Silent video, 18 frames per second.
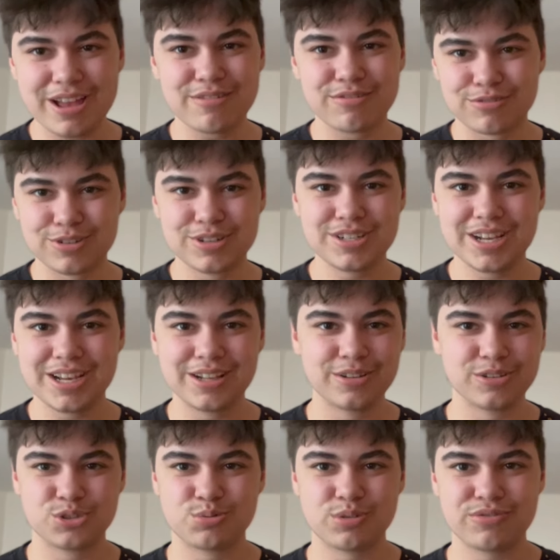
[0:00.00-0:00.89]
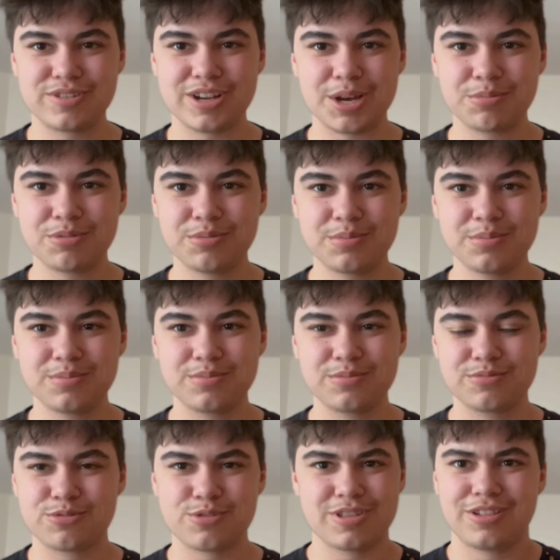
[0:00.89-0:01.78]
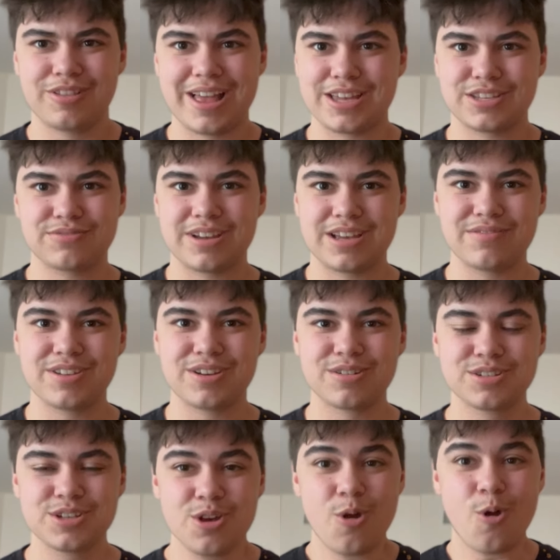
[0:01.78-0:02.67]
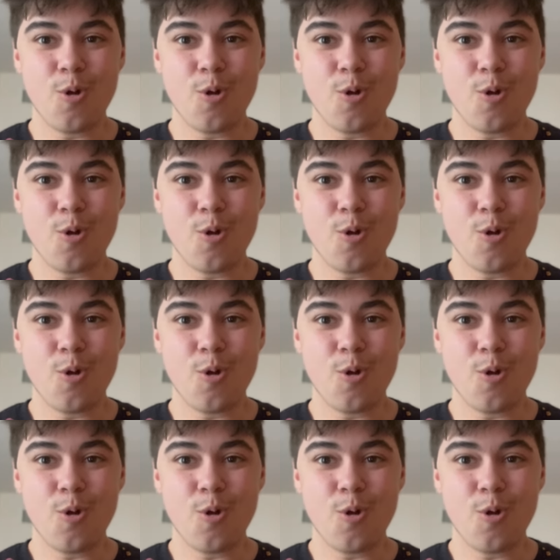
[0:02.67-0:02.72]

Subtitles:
every Taylor Swift album for the last 5 years.